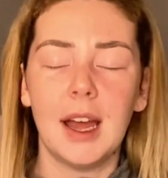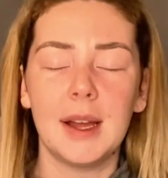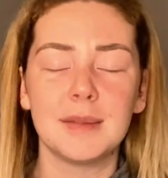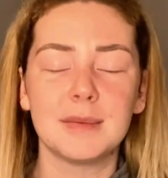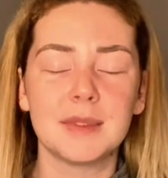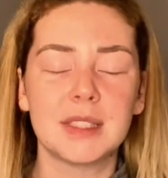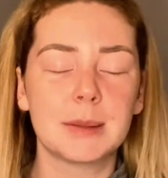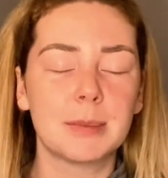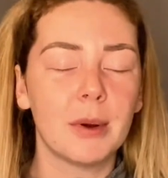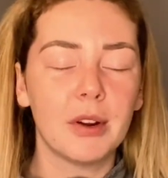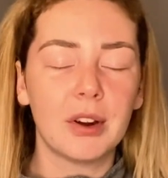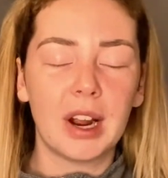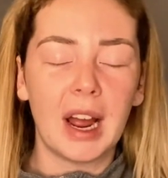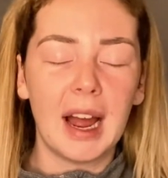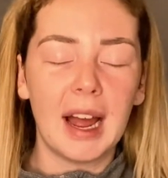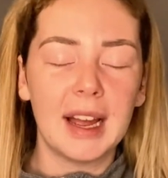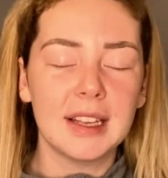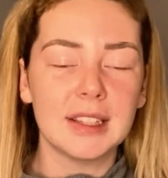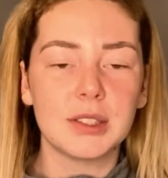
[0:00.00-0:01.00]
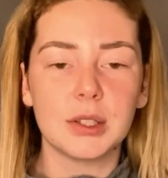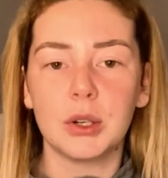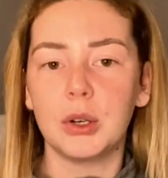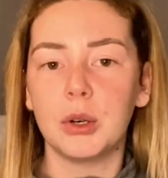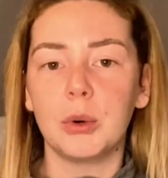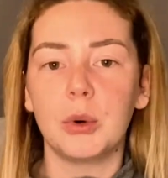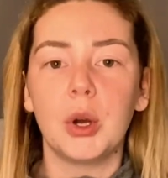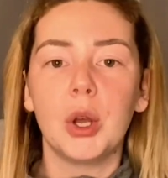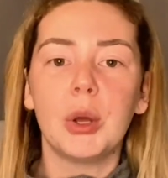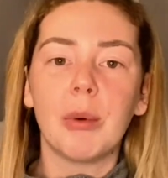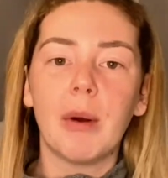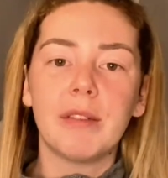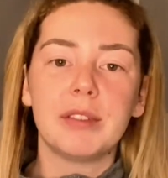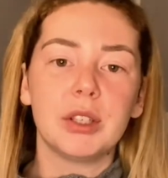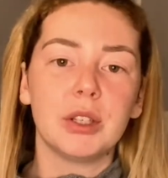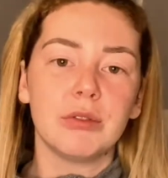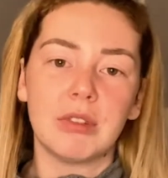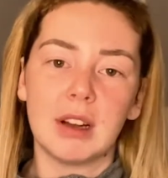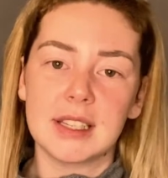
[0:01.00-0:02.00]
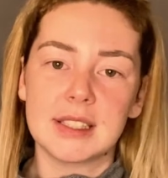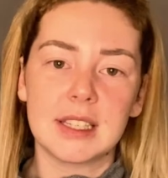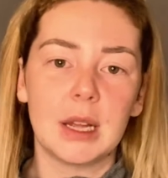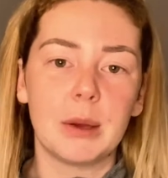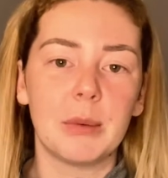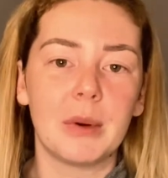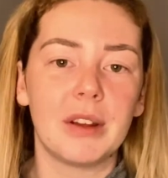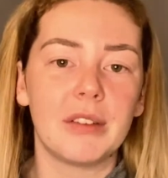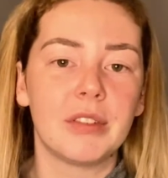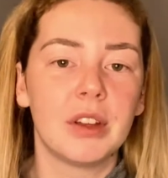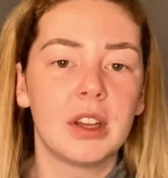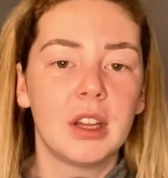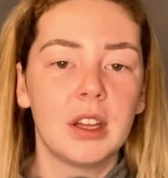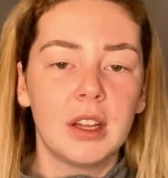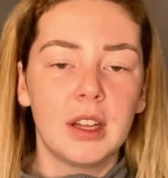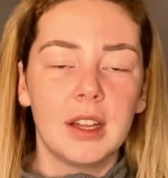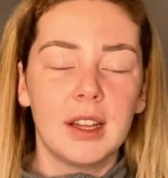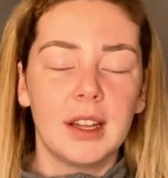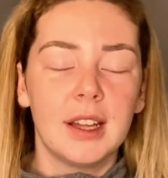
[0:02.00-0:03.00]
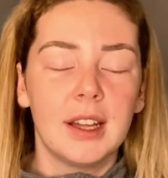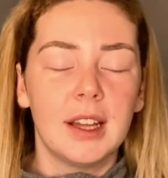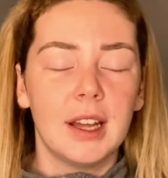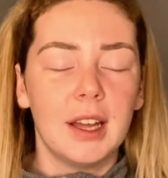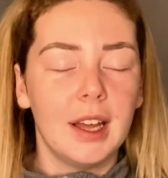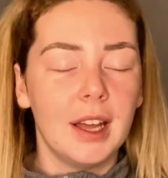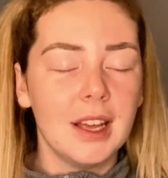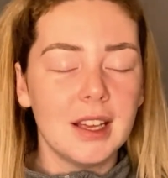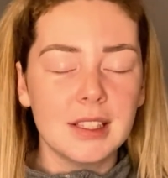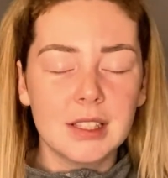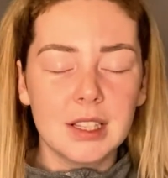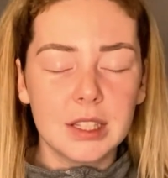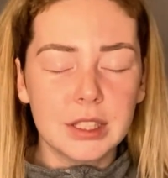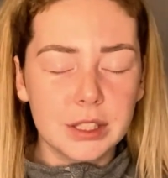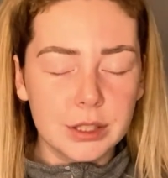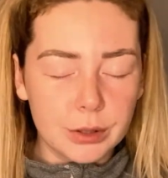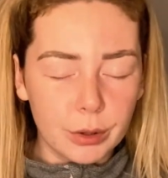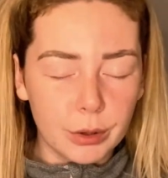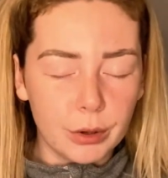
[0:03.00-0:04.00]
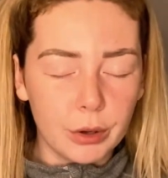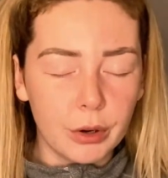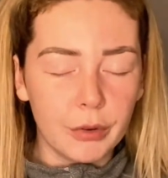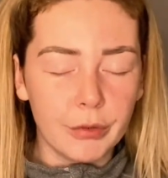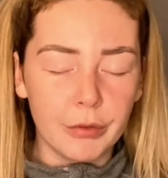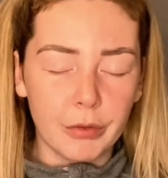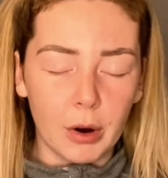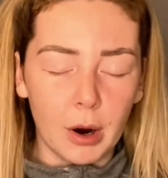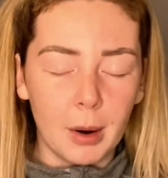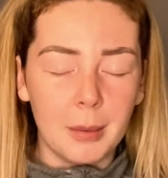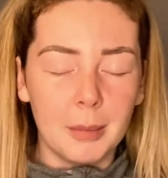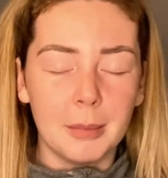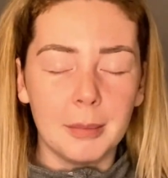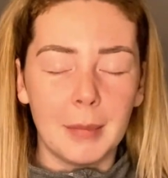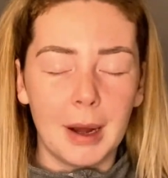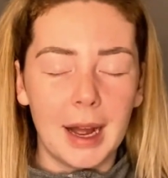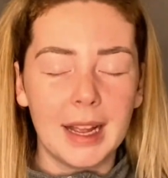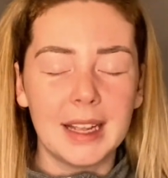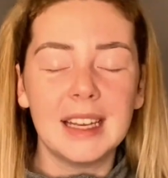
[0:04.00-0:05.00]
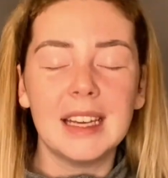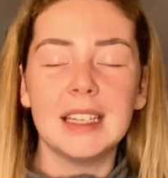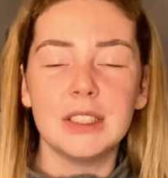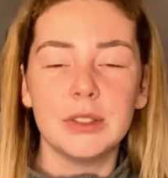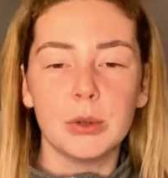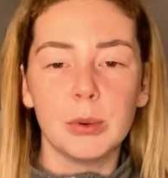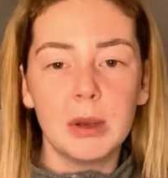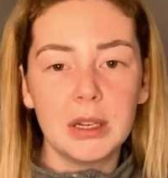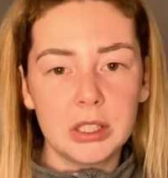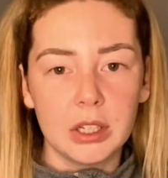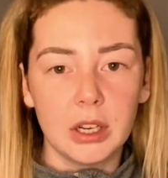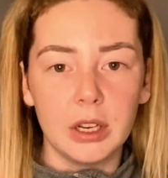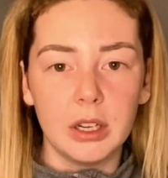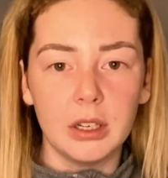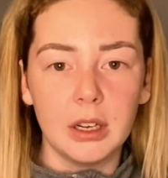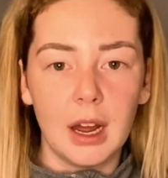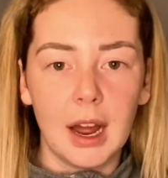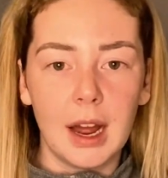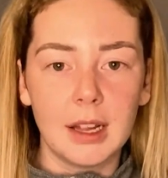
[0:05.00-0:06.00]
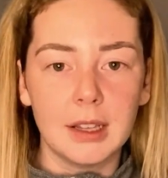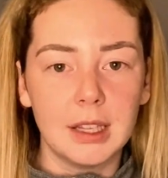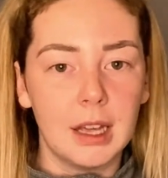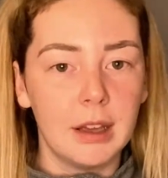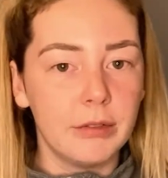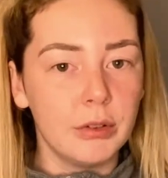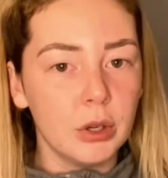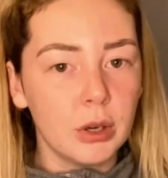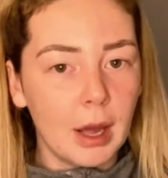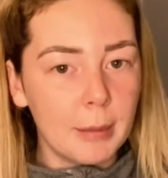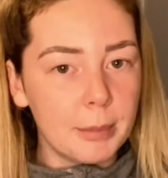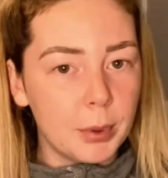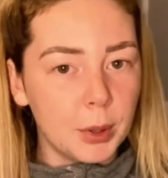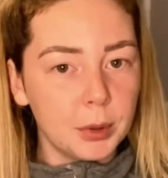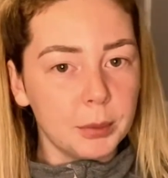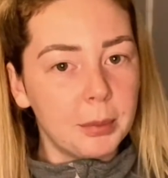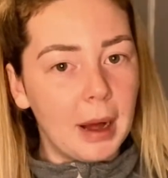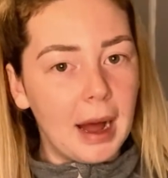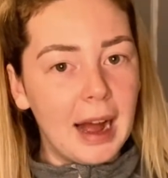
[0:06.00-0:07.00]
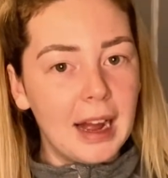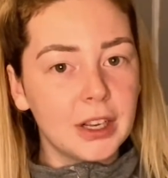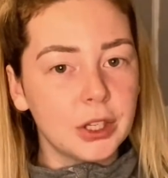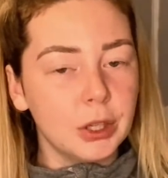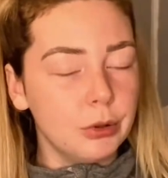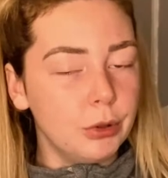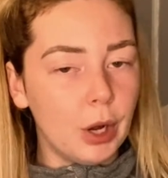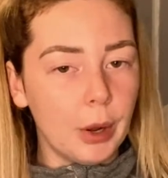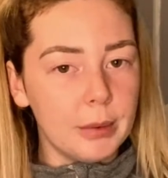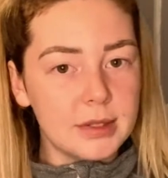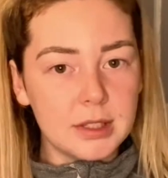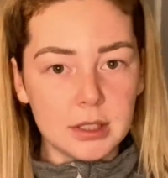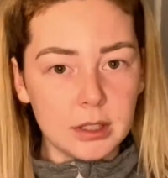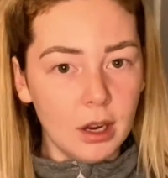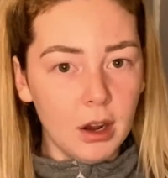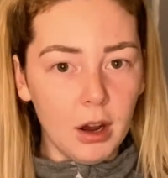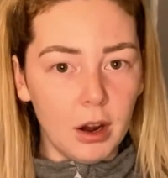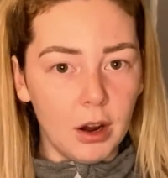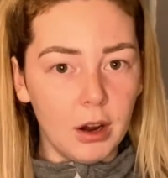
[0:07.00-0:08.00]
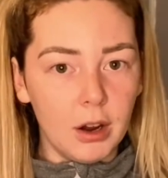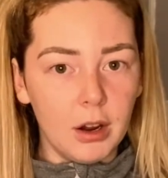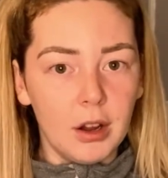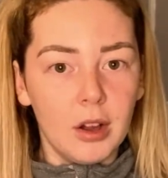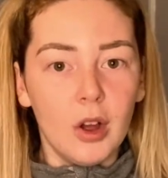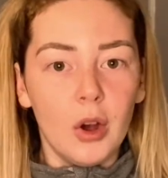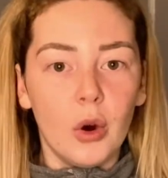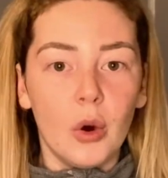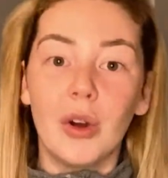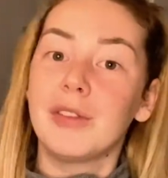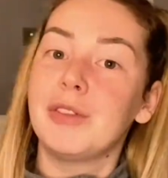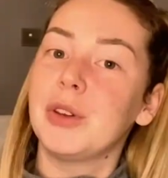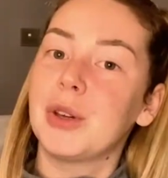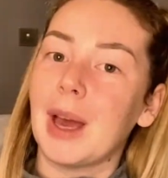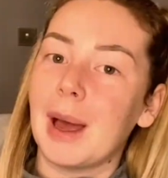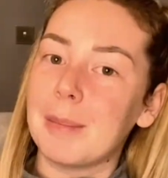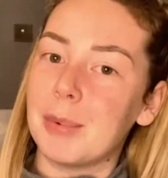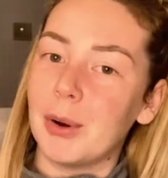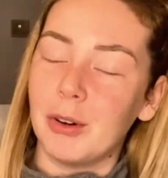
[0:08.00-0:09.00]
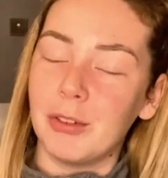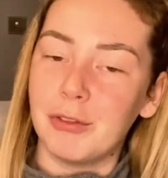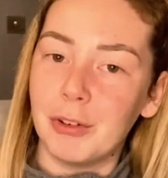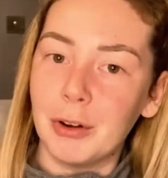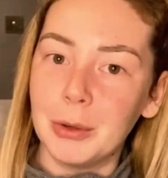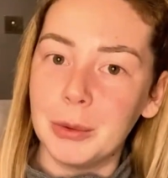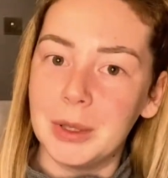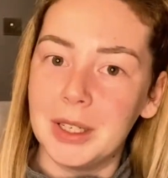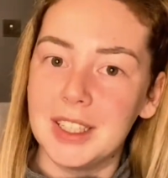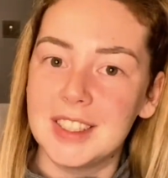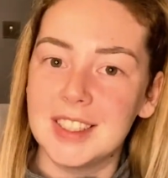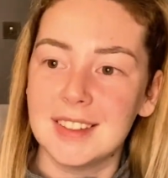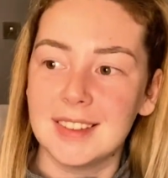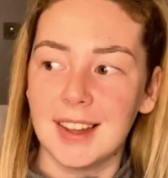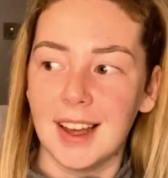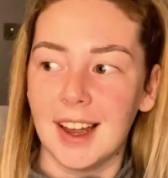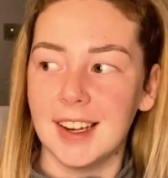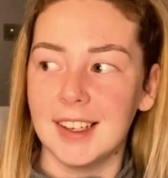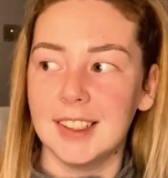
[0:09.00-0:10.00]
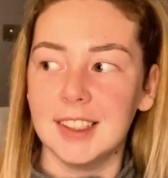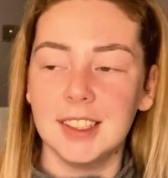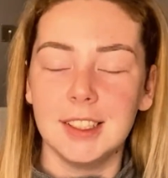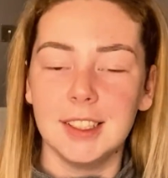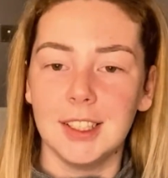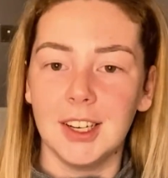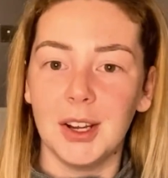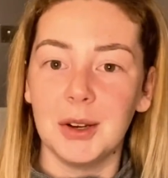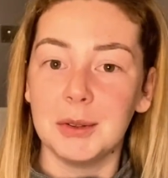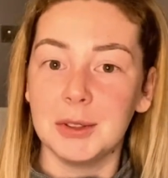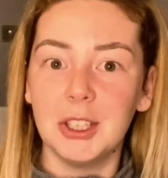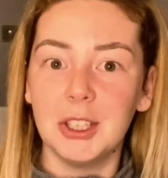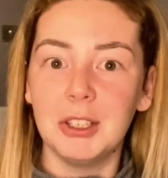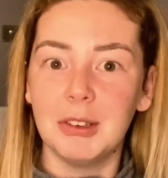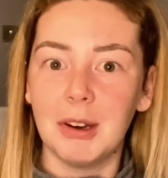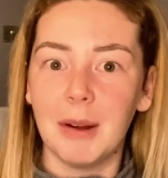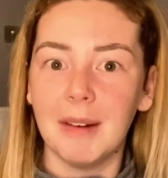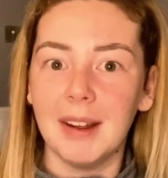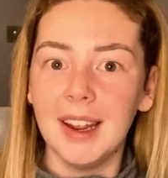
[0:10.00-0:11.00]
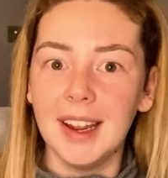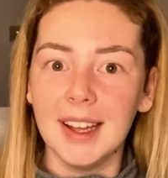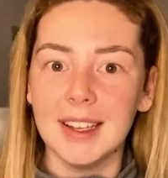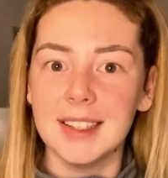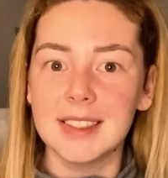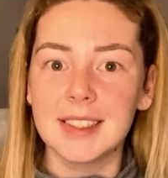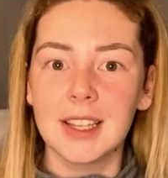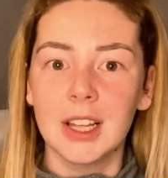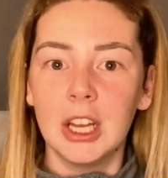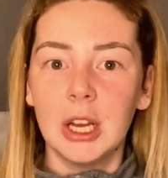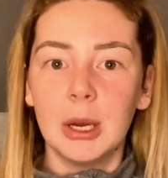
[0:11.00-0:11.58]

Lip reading: spirit guides or whoever you resonate with, is this thought from my intuition? And if you get pulled back, you know it's not. Or if you get pulled forward, then you know it is.